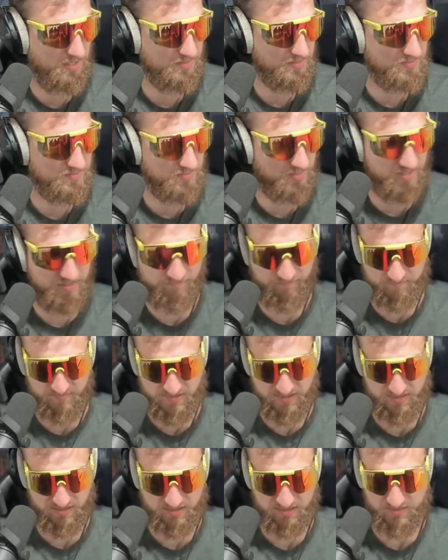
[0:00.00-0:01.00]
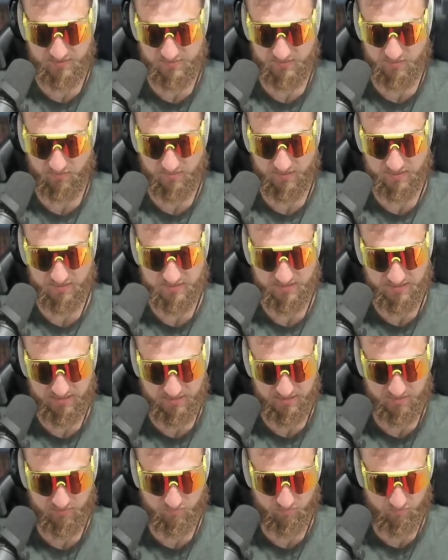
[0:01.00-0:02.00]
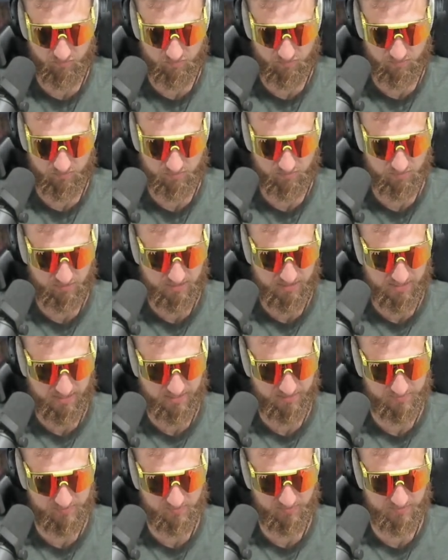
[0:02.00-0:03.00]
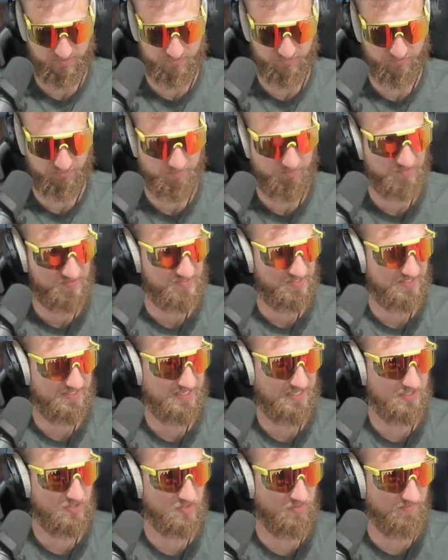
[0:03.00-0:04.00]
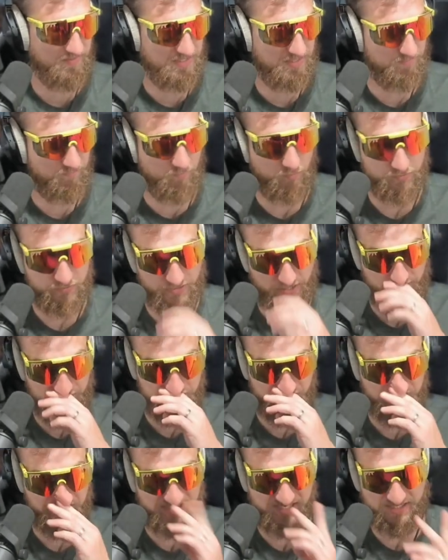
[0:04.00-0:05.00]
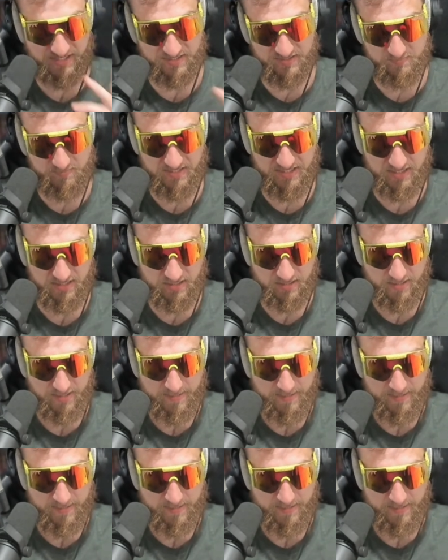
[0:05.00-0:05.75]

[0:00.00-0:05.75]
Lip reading: So f mid is going to equal, so there's a representation of e in Fortran, it's just exp,